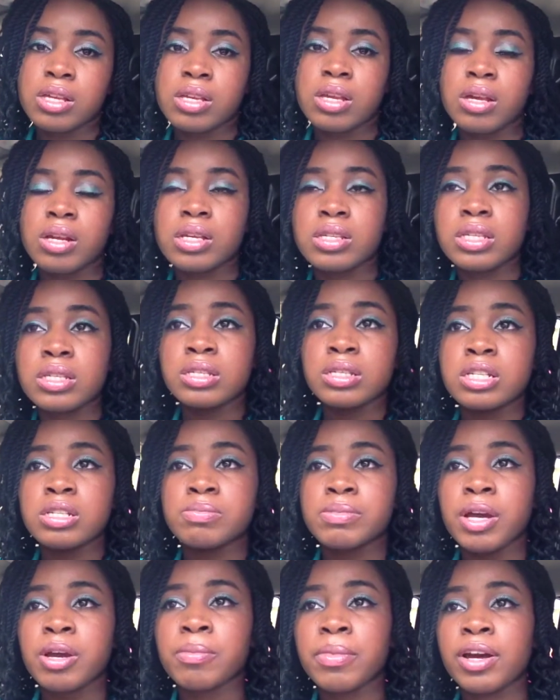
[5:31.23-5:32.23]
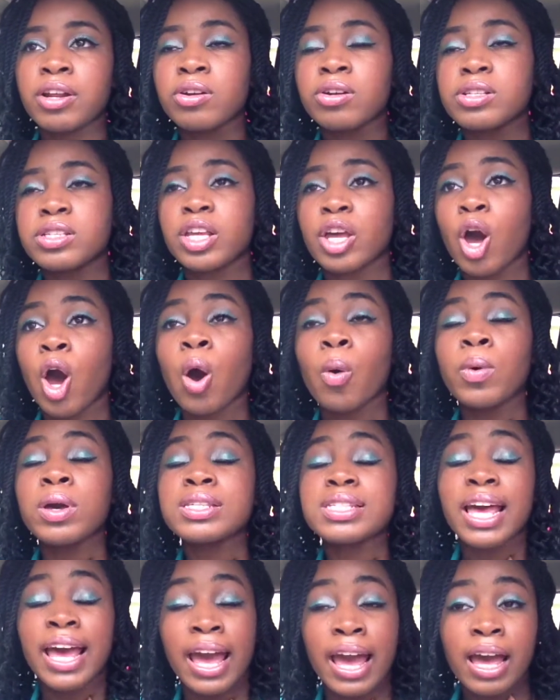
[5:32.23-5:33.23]
So this is just my reminder to say,
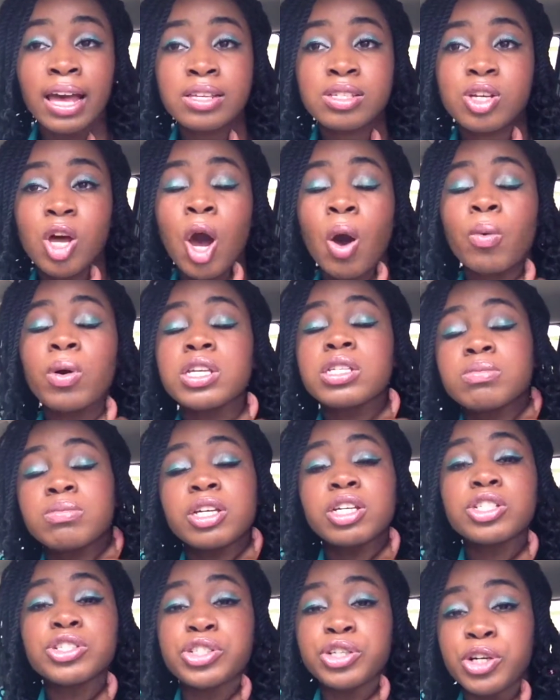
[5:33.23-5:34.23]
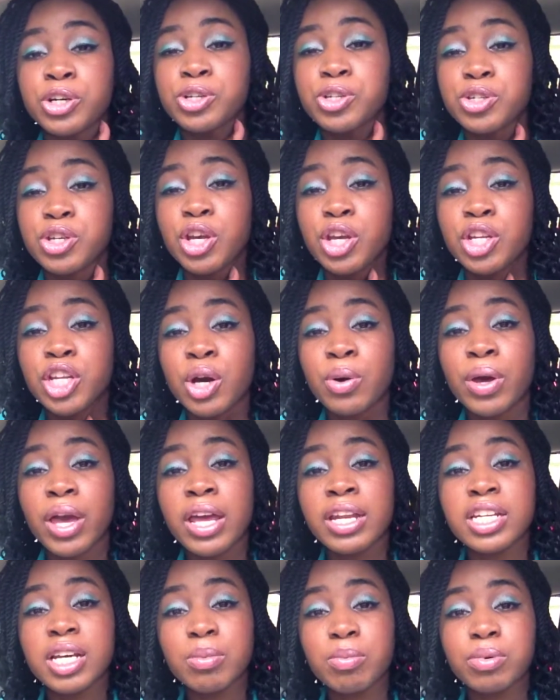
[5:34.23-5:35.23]
always ask, always make sure, so you don't
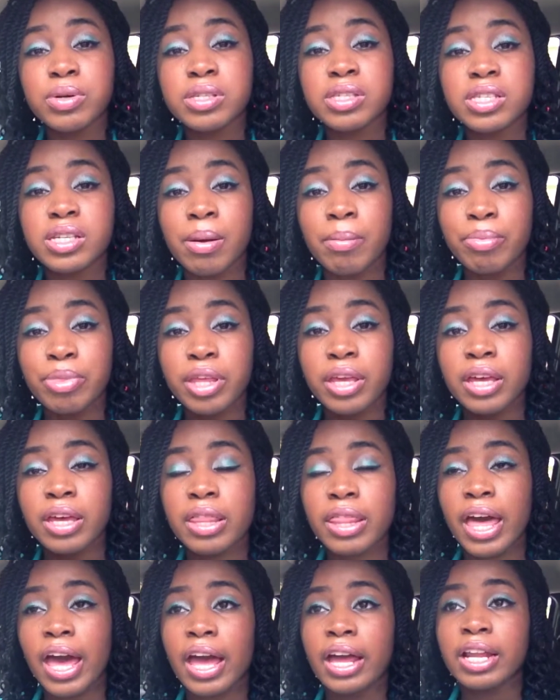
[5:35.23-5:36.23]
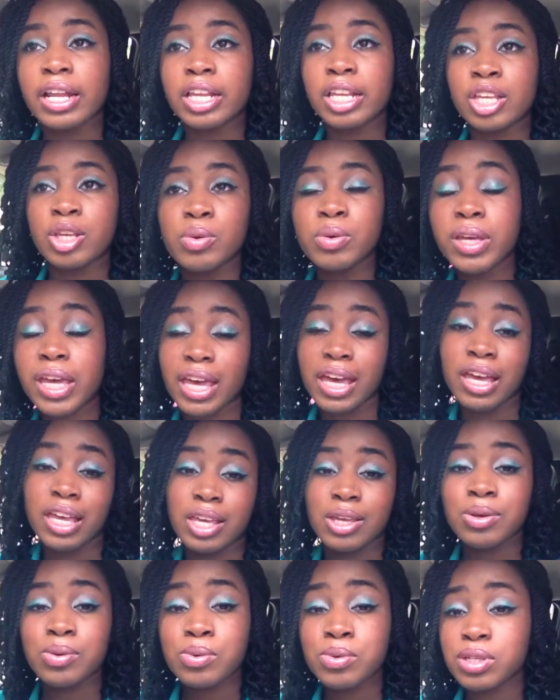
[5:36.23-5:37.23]
end up with something that you can't
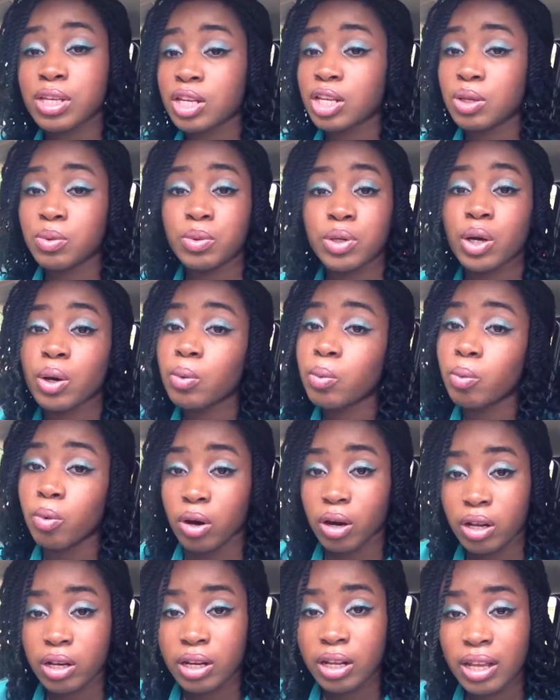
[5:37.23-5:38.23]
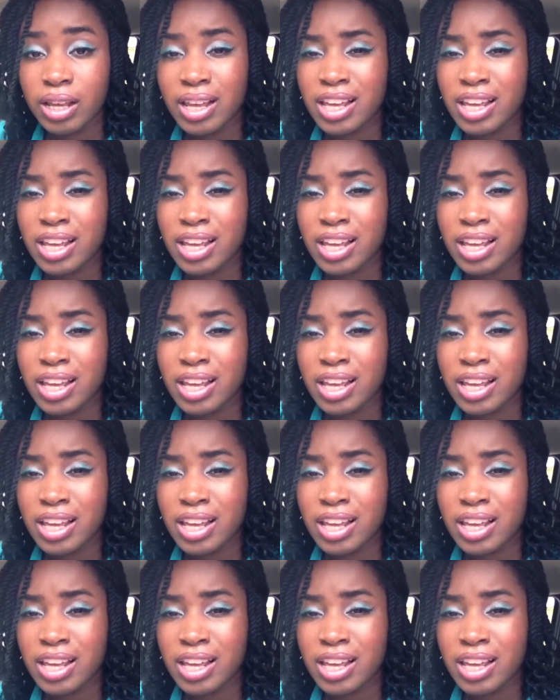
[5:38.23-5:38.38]
use and you don't want.